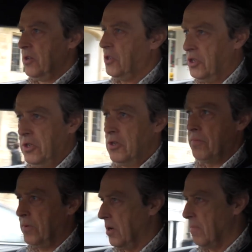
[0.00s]

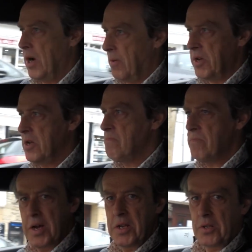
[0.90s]
super, I mean
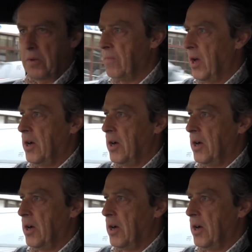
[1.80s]
amazing